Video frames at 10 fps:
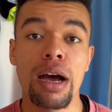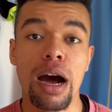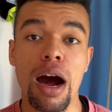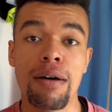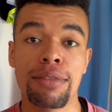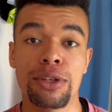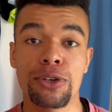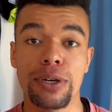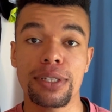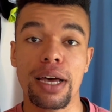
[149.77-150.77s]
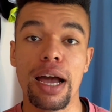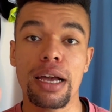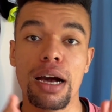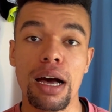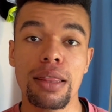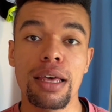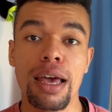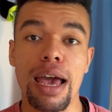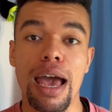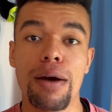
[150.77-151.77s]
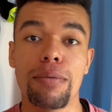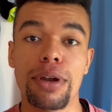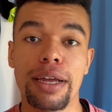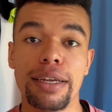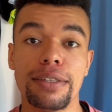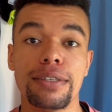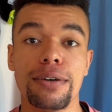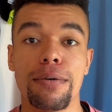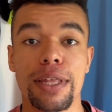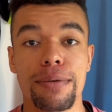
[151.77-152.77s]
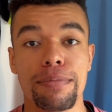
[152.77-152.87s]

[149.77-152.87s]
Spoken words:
of the shirts I got and what I need to do with them.